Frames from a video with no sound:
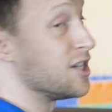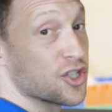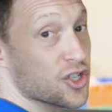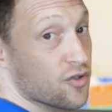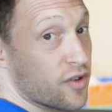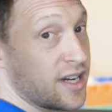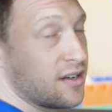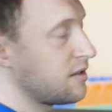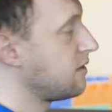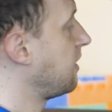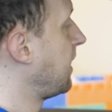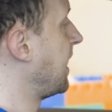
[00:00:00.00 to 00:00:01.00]
inch screen
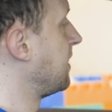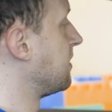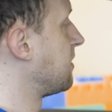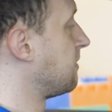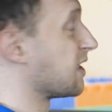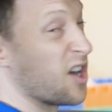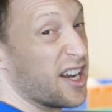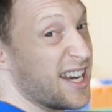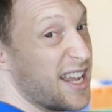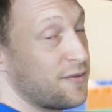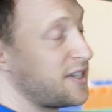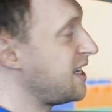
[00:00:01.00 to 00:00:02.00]
and it's kind
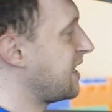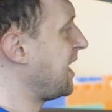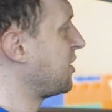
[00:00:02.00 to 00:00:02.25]
of nifty. It